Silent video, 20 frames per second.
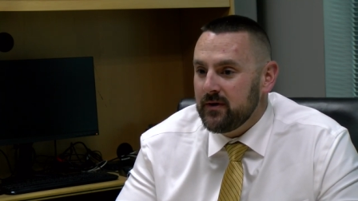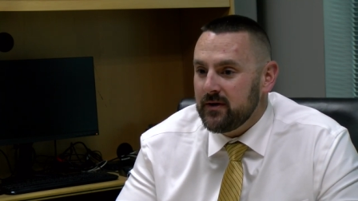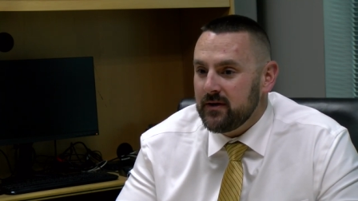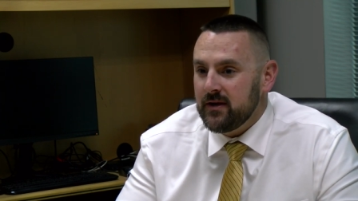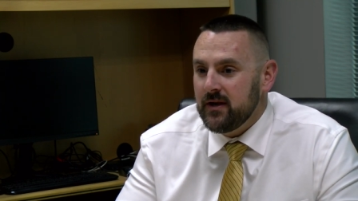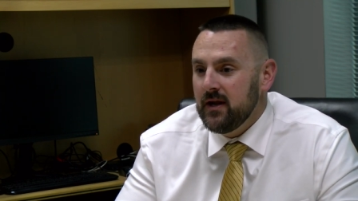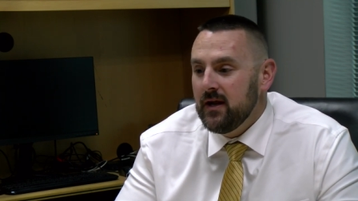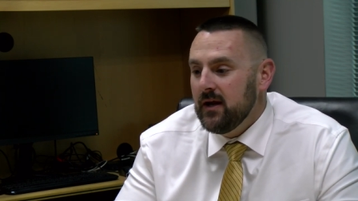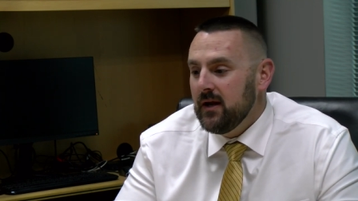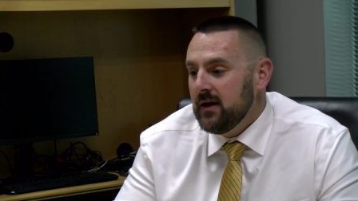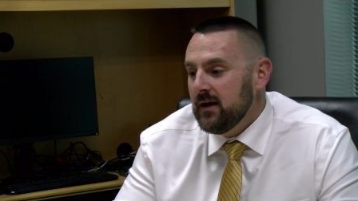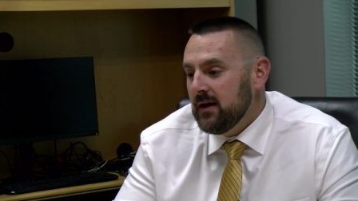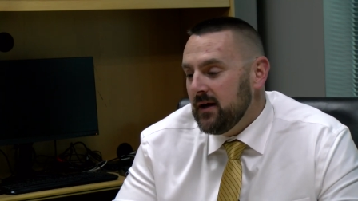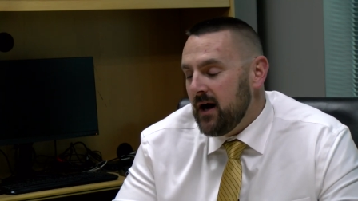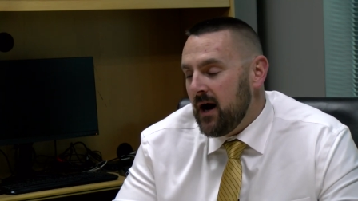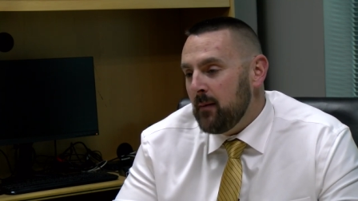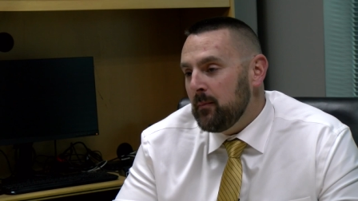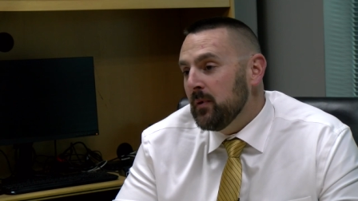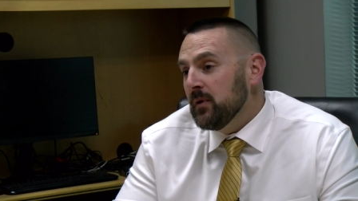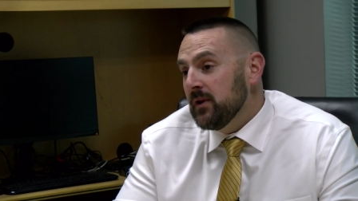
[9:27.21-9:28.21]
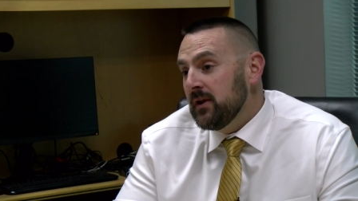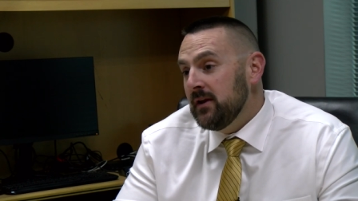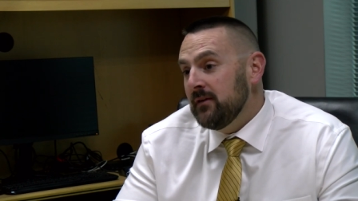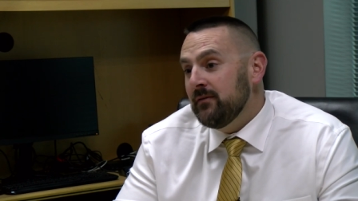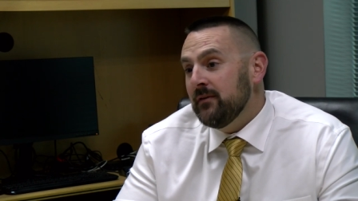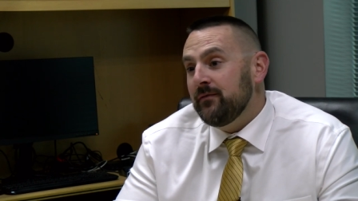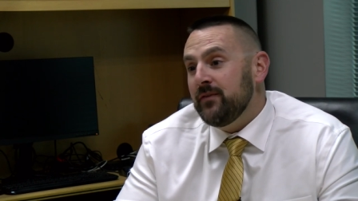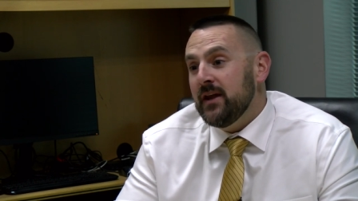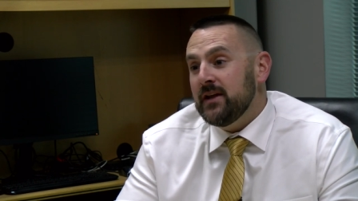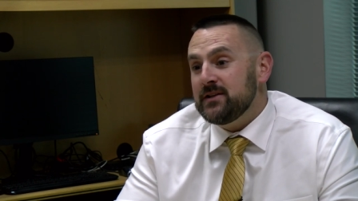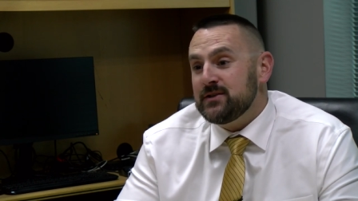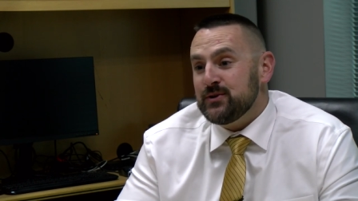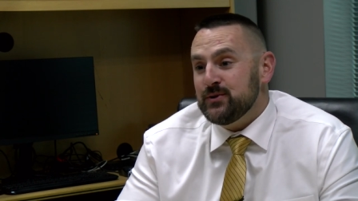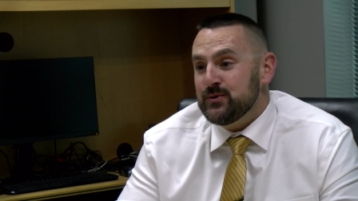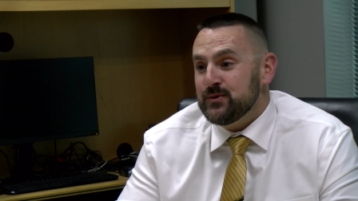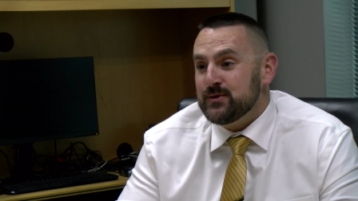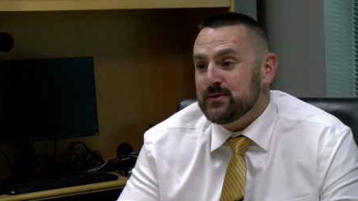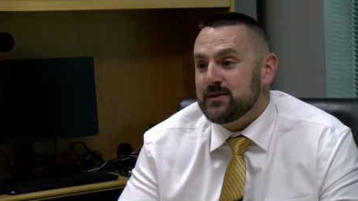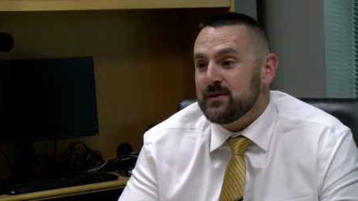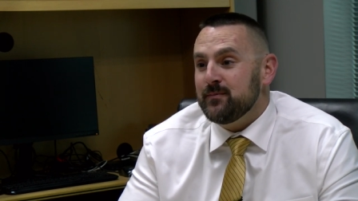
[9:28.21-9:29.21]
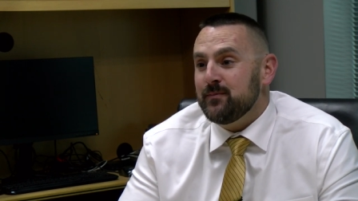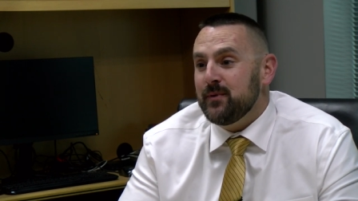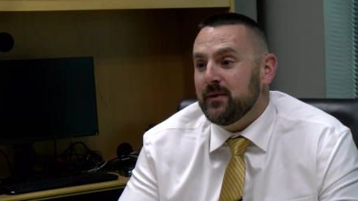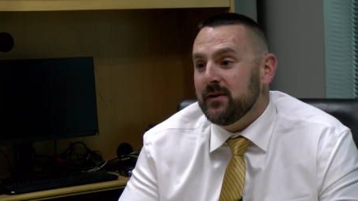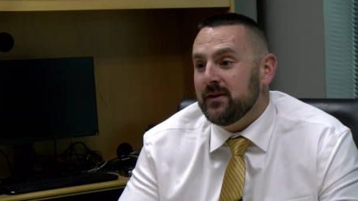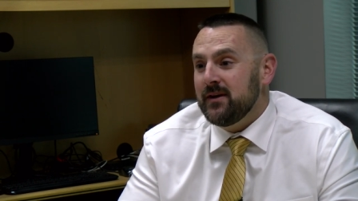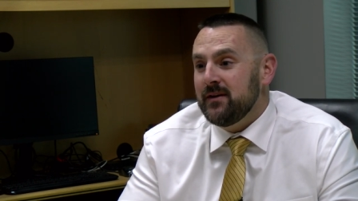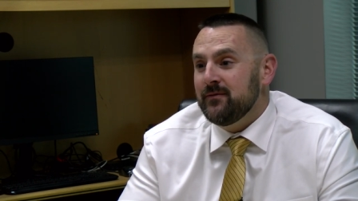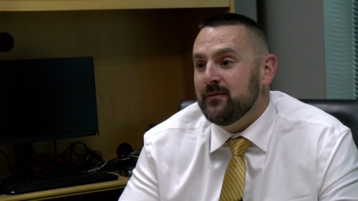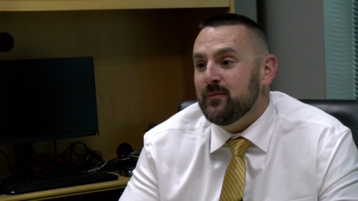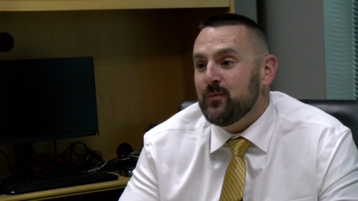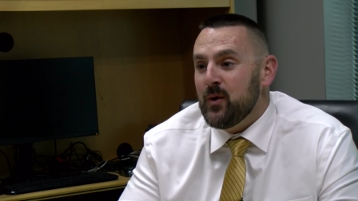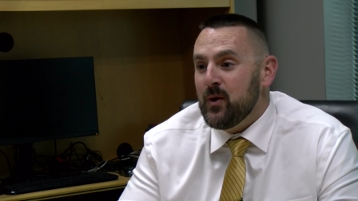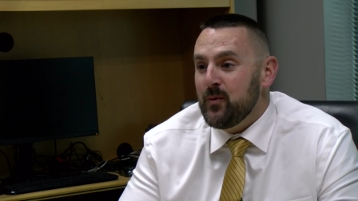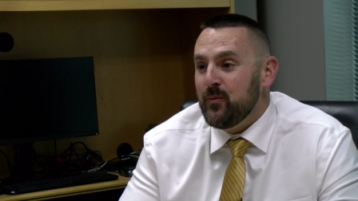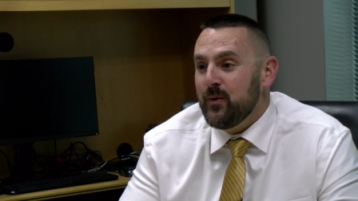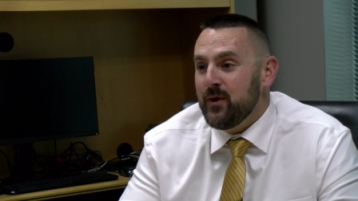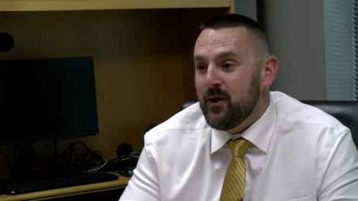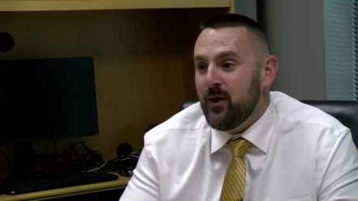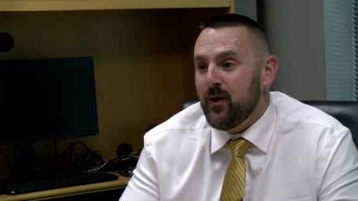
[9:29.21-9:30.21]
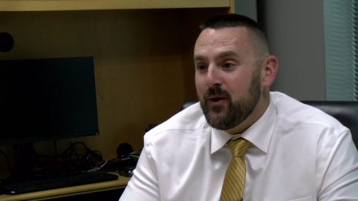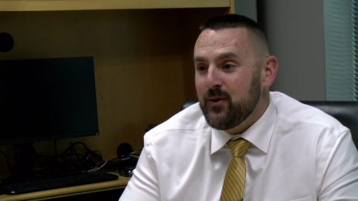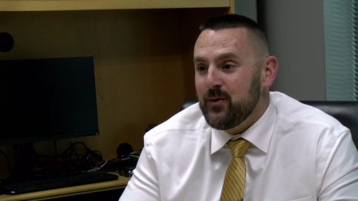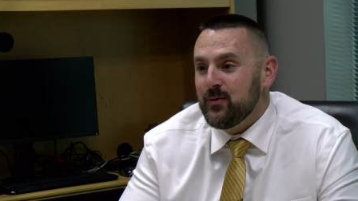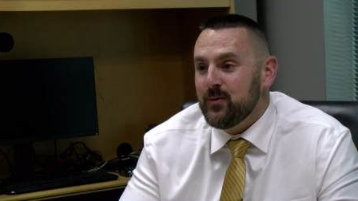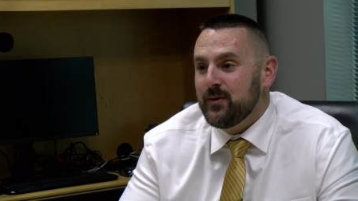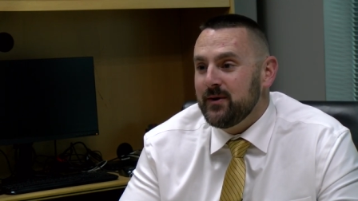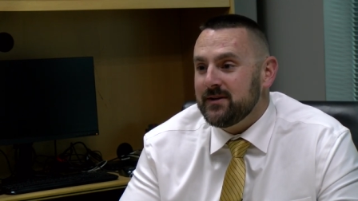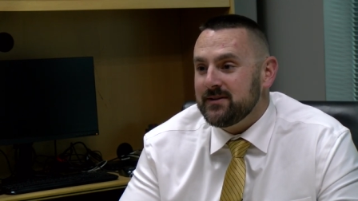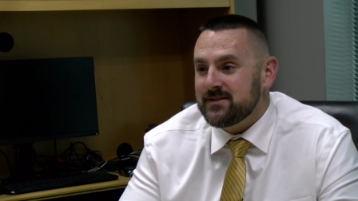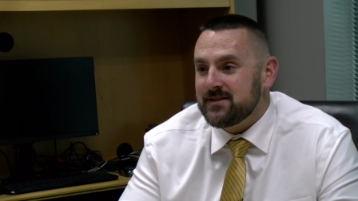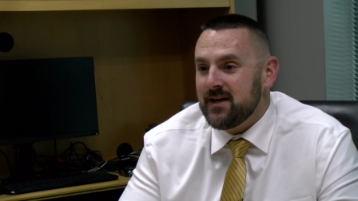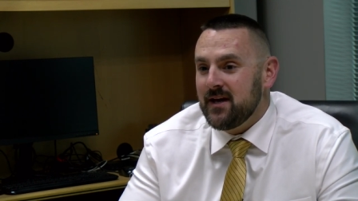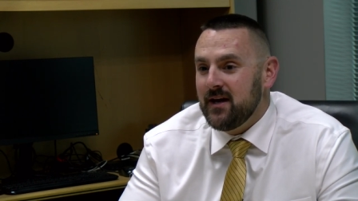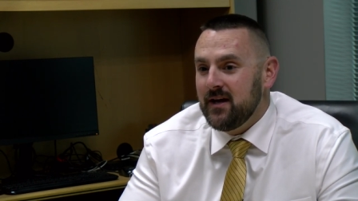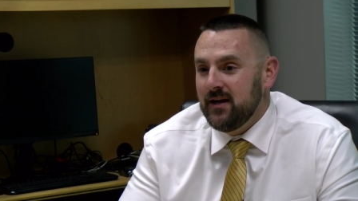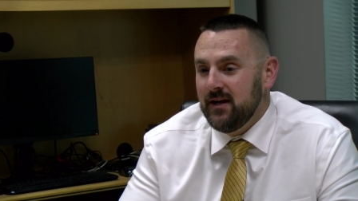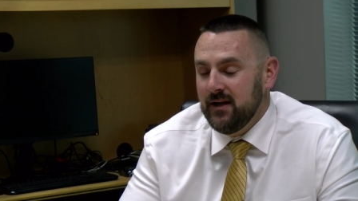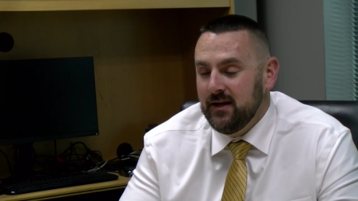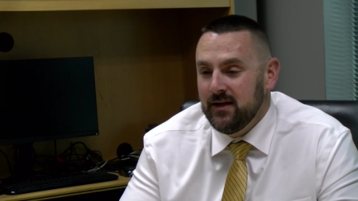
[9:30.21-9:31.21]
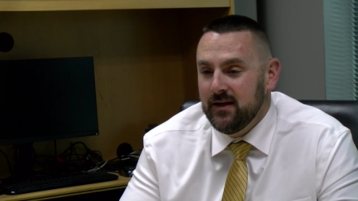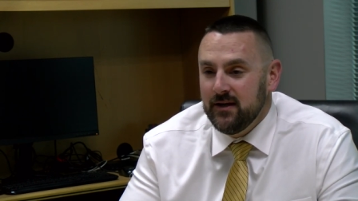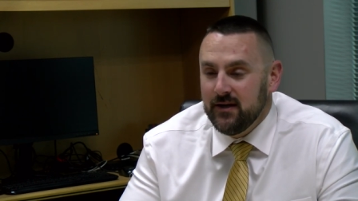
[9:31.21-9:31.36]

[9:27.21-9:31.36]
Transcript: And I believe if they choose to believe in what we are doing and stay.